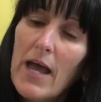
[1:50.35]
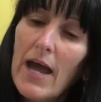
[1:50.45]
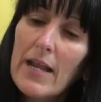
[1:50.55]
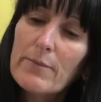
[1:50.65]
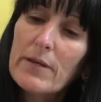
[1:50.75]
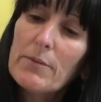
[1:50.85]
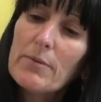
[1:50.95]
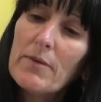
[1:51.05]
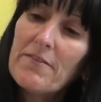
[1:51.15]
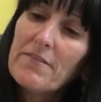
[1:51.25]
and I'm keeping
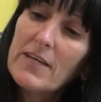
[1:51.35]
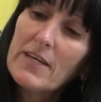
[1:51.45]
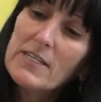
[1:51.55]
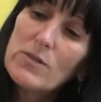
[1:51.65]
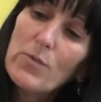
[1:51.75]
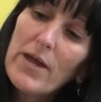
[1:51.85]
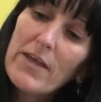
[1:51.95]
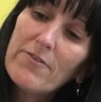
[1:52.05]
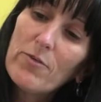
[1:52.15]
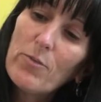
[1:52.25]
my fingers away
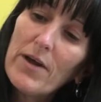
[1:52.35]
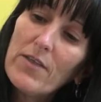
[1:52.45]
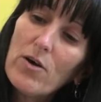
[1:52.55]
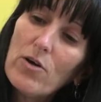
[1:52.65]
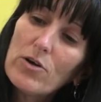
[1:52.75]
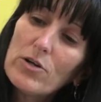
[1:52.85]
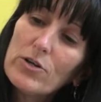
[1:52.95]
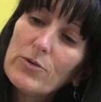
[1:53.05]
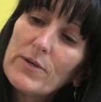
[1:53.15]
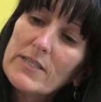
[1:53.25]
from where the hot
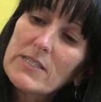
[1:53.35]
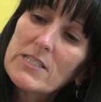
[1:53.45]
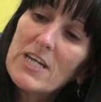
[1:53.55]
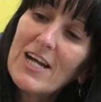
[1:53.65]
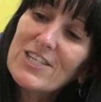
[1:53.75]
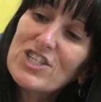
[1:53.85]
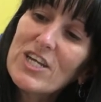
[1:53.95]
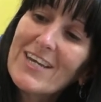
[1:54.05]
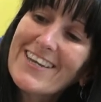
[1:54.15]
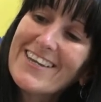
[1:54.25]
glue is
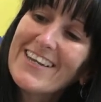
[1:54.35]
touching.